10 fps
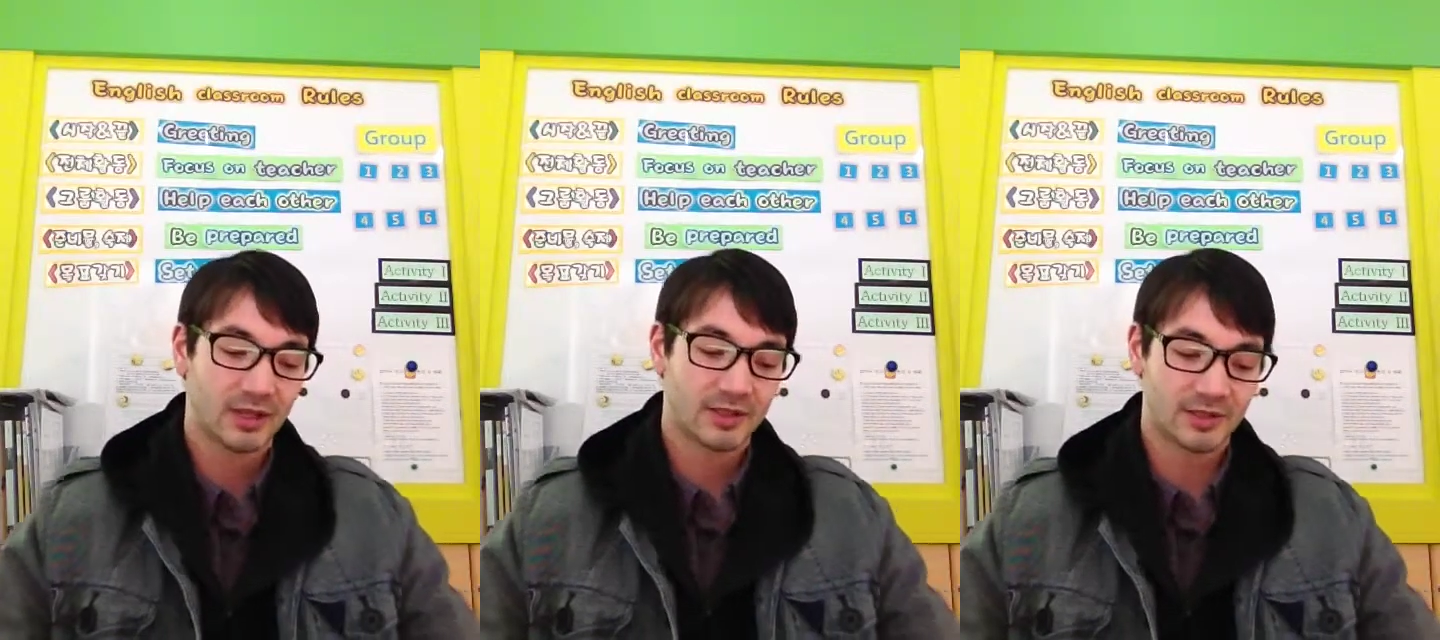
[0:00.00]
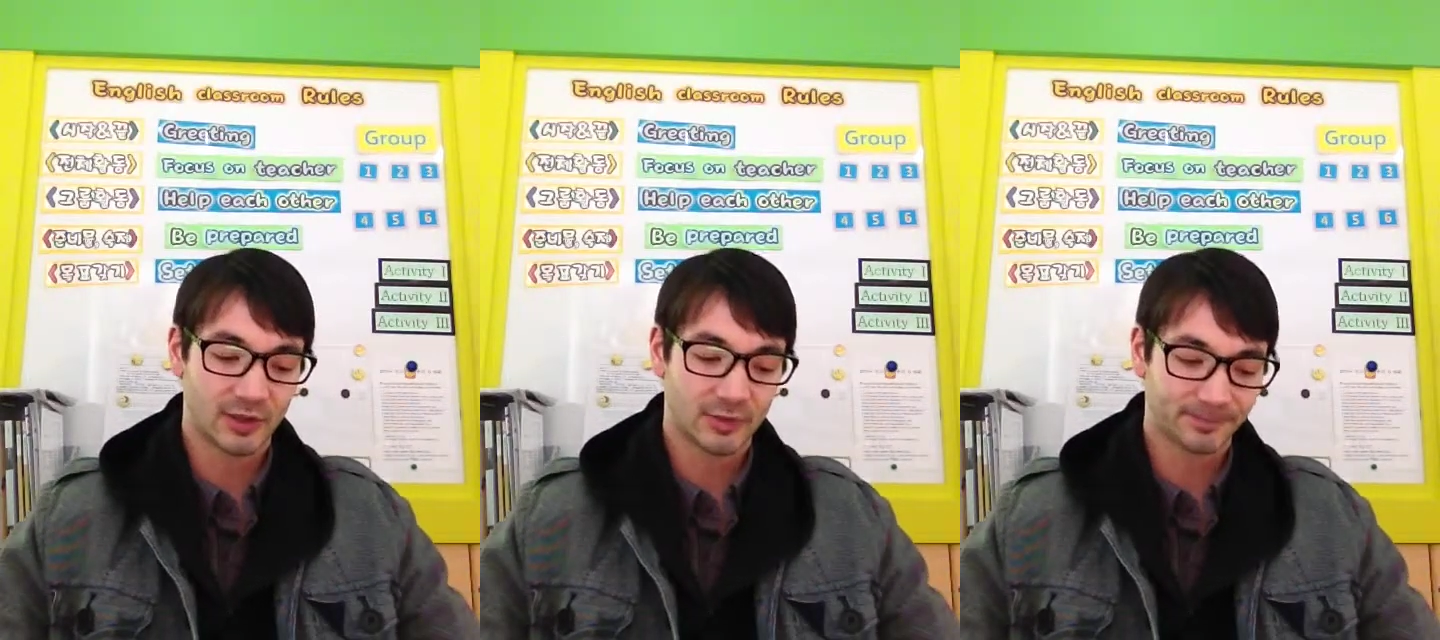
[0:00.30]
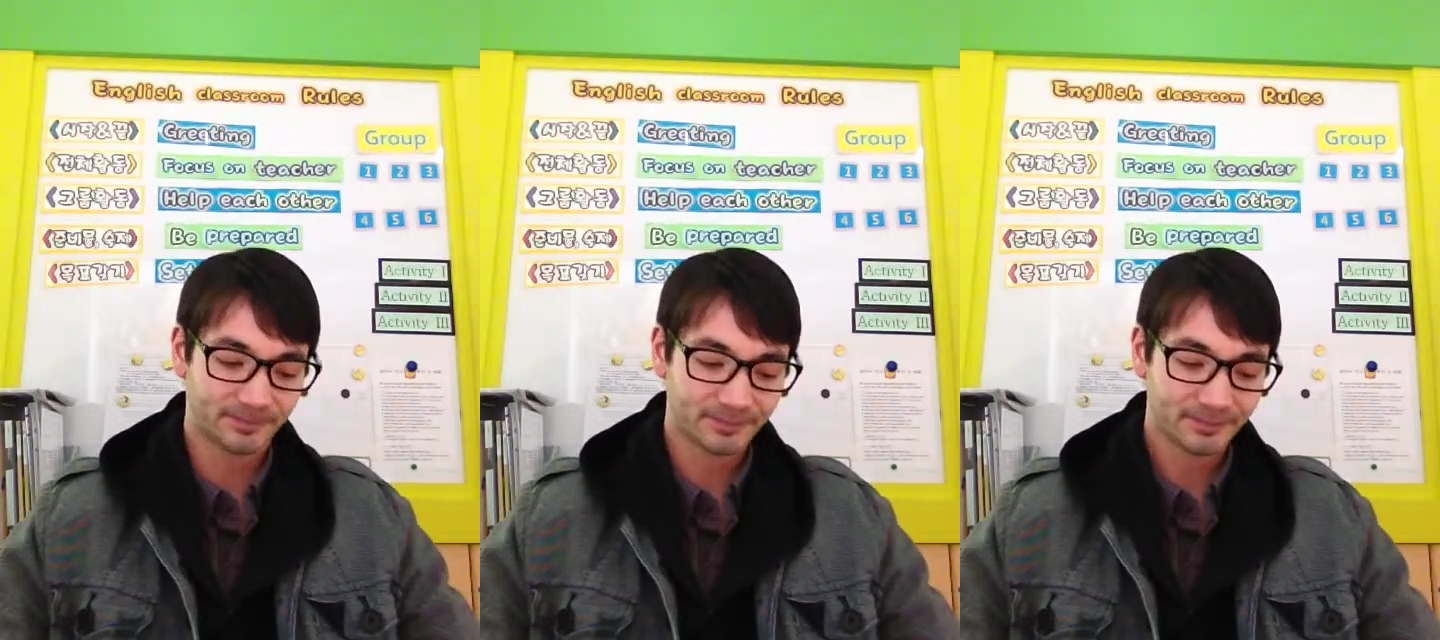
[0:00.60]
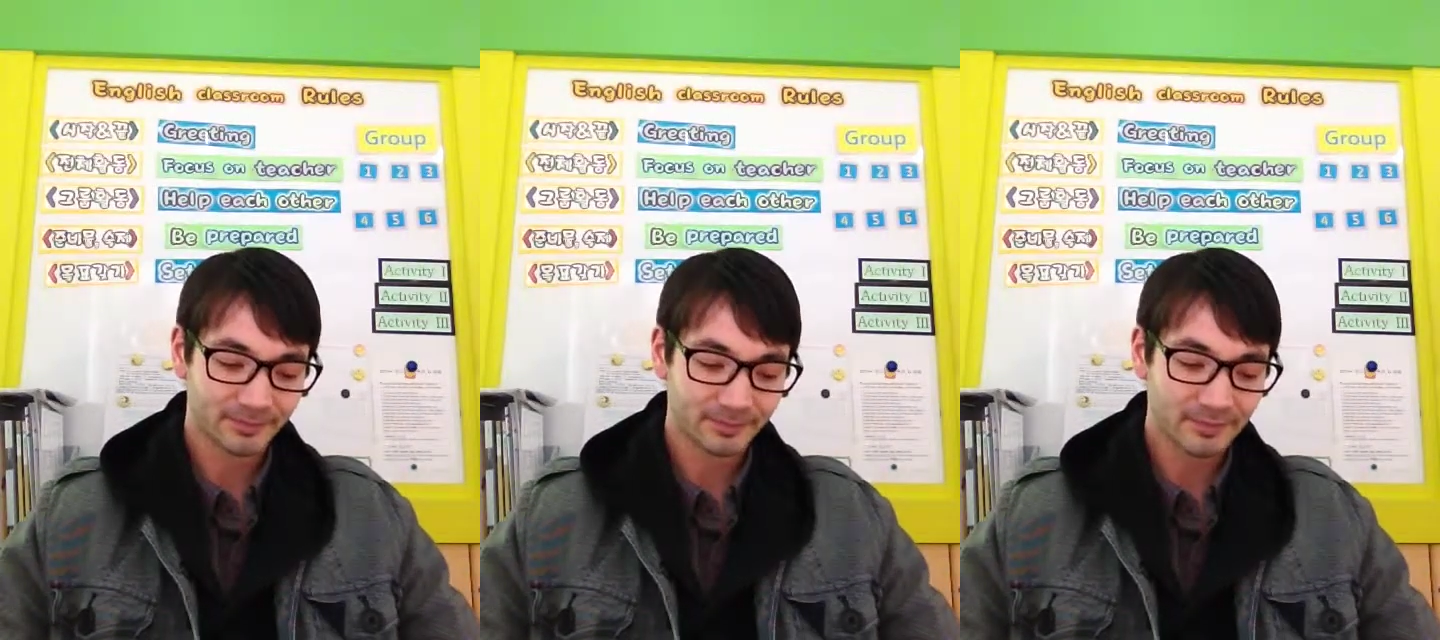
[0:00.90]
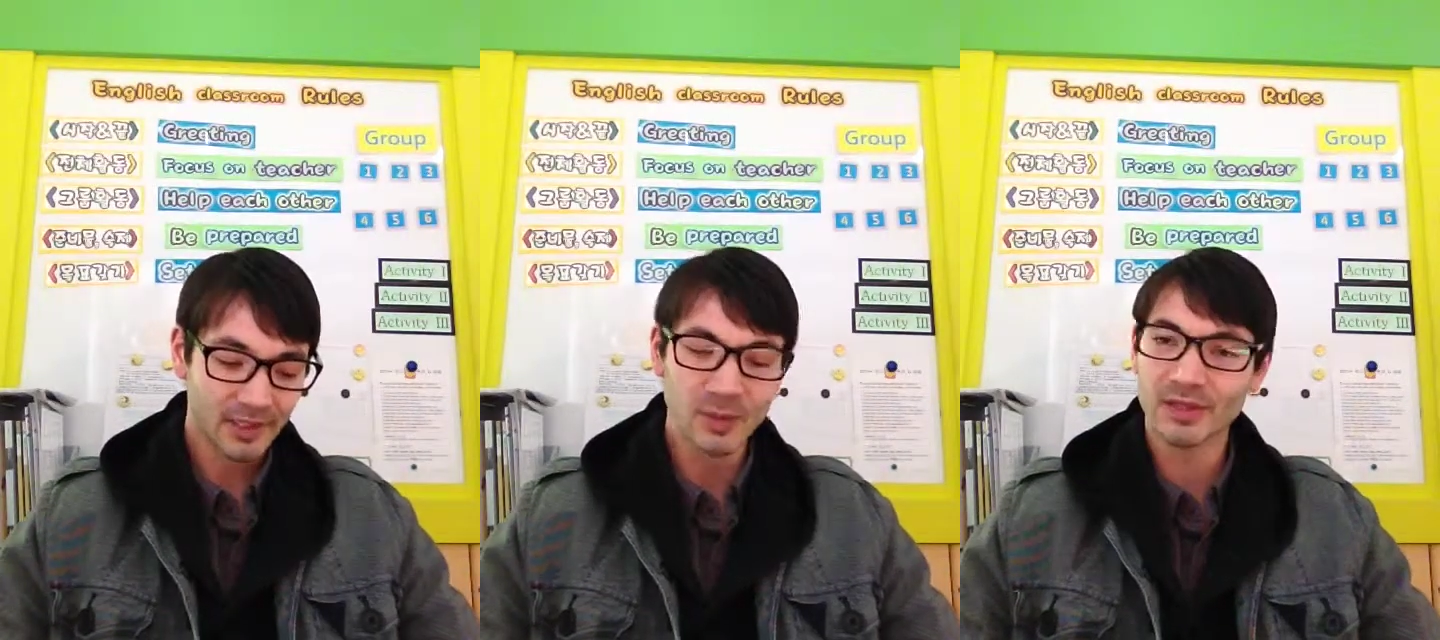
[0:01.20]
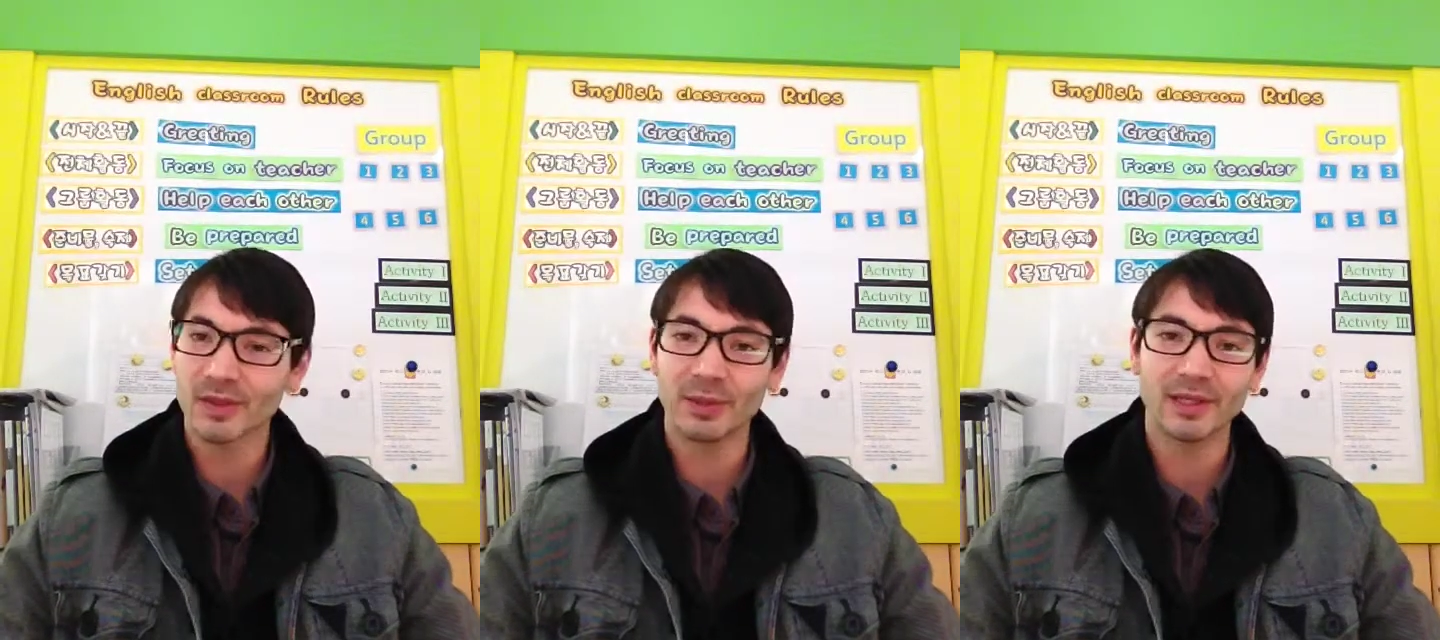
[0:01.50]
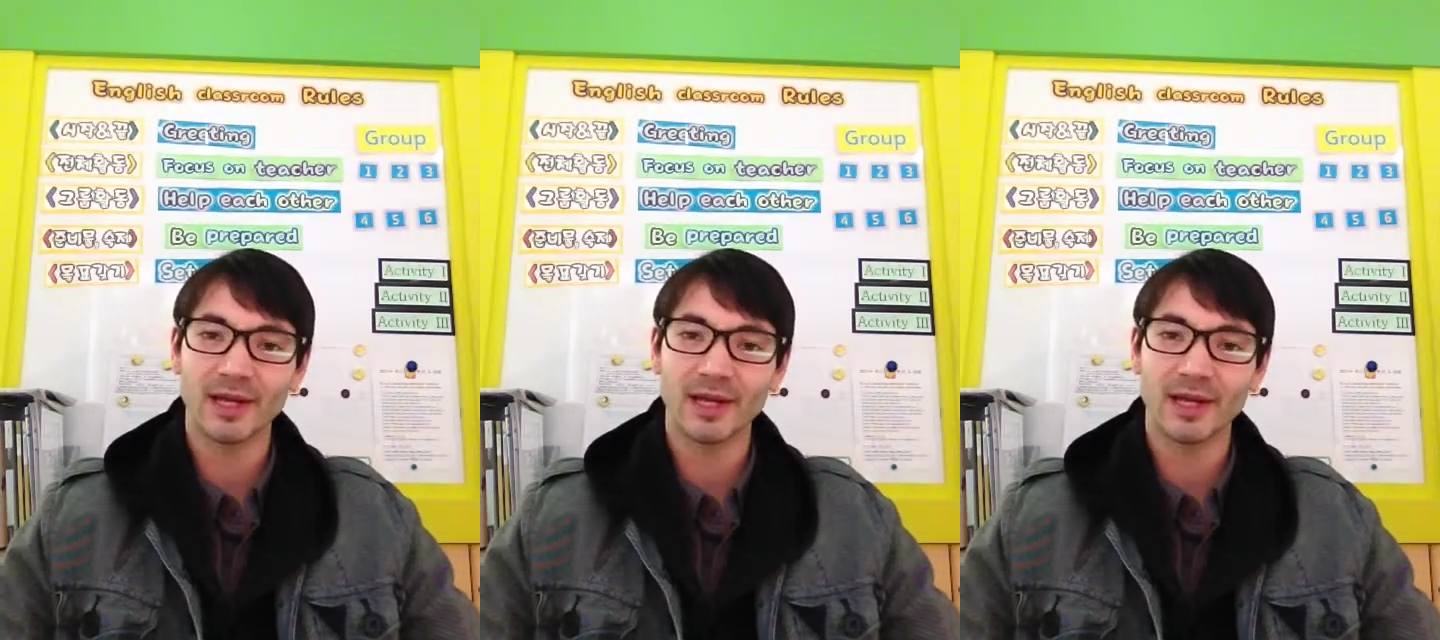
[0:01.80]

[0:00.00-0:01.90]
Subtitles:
So it was a complete